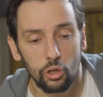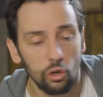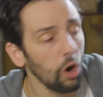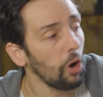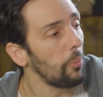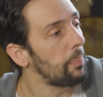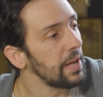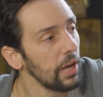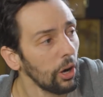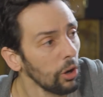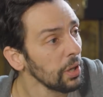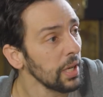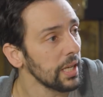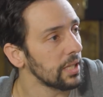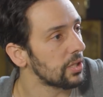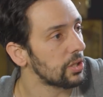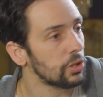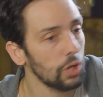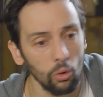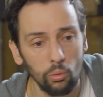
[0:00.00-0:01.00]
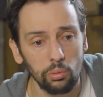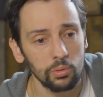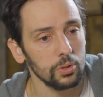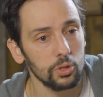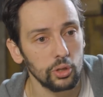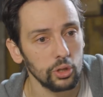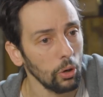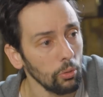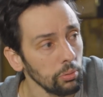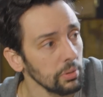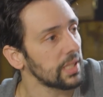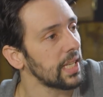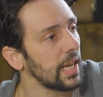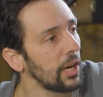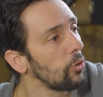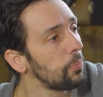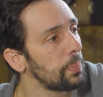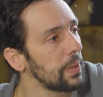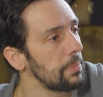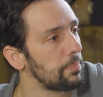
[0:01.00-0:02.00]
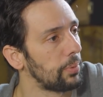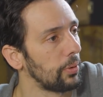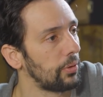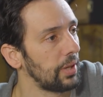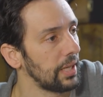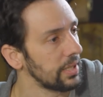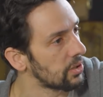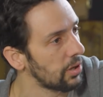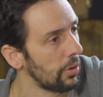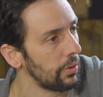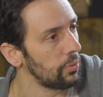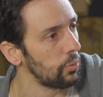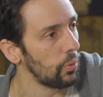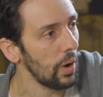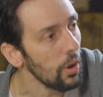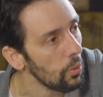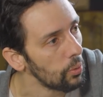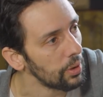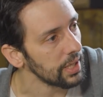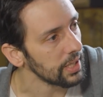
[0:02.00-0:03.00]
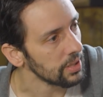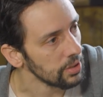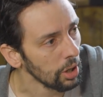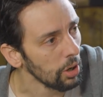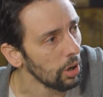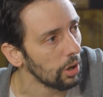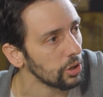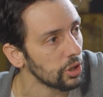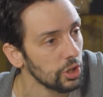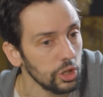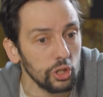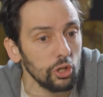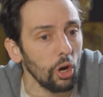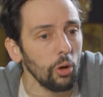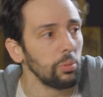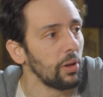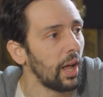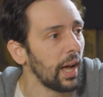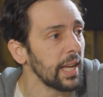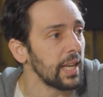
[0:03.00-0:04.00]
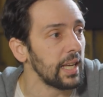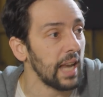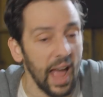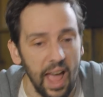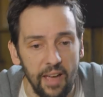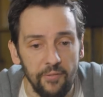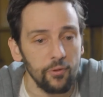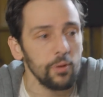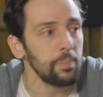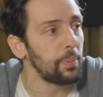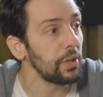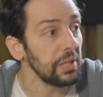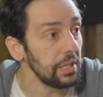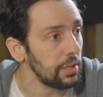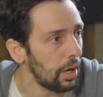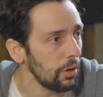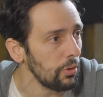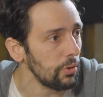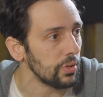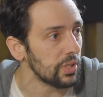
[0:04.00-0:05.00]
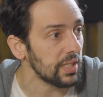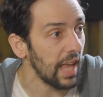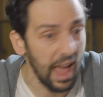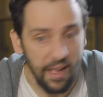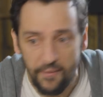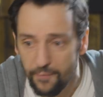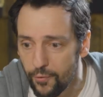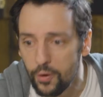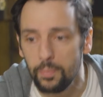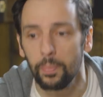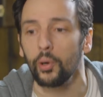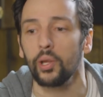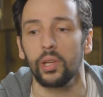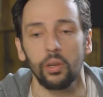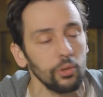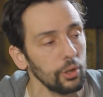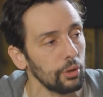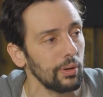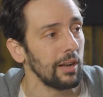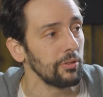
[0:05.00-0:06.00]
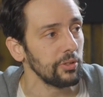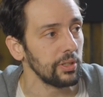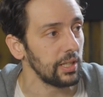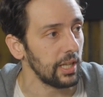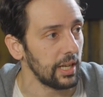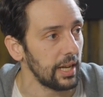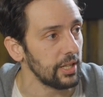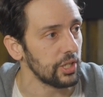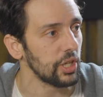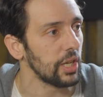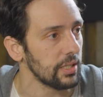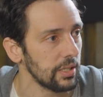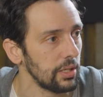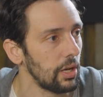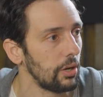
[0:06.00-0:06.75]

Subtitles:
You've got to be honest. Don't tell people that it's going well when it's not. Stop lying. Everybody knows. Everybody on the ground at the NHS